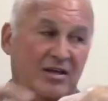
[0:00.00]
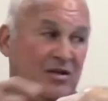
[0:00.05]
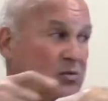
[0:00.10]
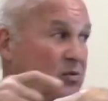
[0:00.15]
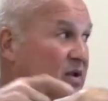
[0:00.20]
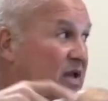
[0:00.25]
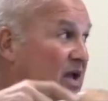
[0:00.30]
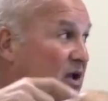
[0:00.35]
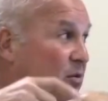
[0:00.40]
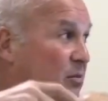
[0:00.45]

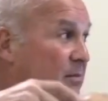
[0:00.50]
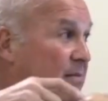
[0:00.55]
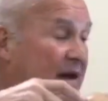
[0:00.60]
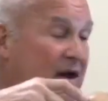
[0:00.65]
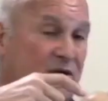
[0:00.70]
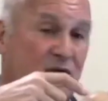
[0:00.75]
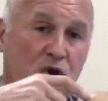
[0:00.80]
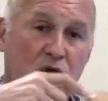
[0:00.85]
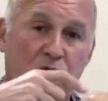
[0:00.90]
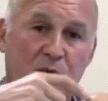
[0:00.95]
We have
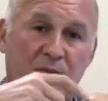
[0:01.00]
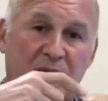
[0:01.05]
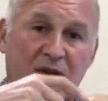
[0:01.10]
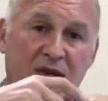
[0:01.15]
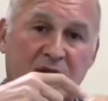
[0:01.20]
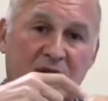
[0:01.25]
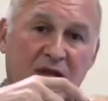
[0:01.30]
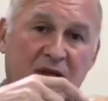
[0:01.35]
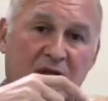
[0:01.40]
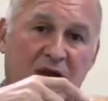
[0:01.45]
Mount
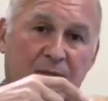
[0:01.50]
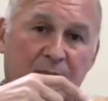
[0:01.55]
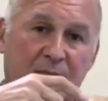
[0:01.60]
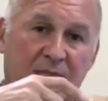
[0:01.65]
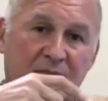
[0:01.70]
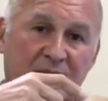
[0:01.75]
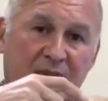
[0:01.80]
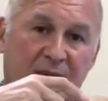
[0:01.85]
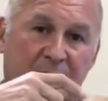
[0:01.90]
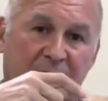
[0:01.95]
Hermon
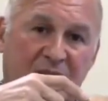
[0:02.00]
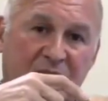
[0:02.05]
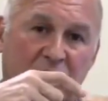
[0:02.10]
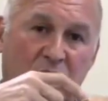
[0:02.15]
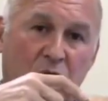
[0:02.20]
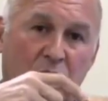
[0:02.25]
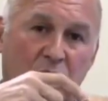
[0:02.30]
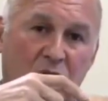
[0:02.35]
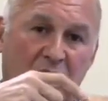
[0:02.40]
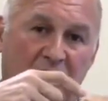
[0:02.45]
up by the
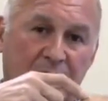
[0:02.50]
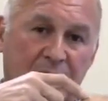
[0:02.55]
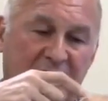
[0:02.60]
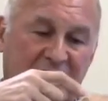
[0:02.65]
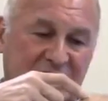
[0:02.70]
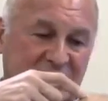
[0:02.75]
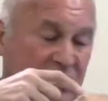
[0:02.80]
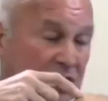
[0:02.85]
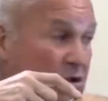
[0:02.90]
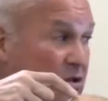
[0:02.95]
Golan,
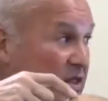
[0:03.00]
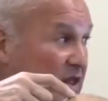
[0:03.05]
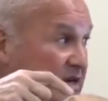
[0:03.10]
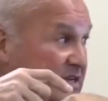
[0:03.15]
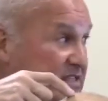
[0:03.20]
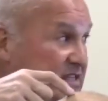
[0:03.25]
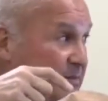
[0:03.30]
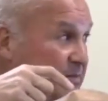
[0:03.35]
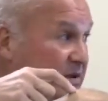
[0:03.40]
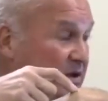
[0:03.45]
past the Golan
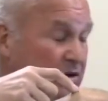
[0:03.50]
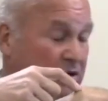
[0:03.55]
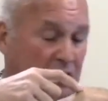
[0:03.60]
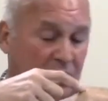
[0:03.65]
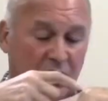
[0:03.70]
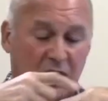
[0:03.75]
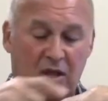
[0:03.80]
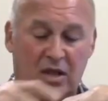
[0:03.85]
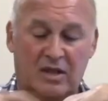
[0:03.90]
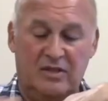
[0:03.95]
is up here.
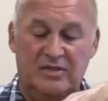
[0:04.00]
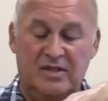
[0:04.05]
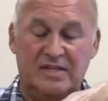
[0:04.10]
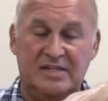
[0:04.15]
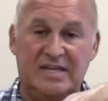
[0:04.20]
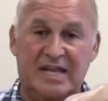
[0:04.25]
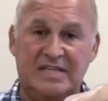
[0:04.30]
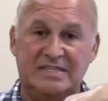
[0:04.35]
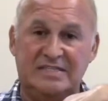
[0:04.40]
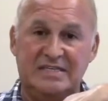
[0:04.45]
The
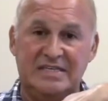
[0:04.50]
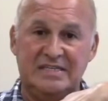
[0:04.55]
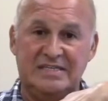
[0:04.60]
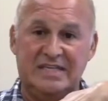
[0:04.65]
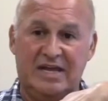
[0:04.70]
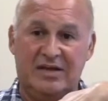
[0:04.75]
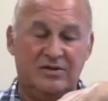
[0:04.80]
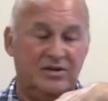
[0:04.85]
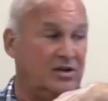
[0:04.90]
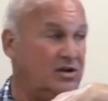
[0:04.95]
Dead Sea is
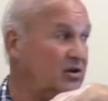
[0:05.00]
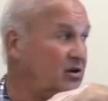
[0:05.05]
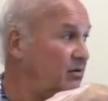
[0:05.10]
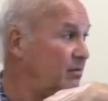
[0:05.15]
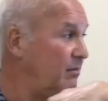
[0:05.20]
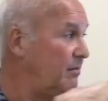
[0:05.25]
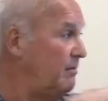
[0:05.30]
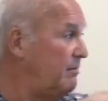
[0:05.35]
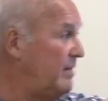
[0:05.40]
down here.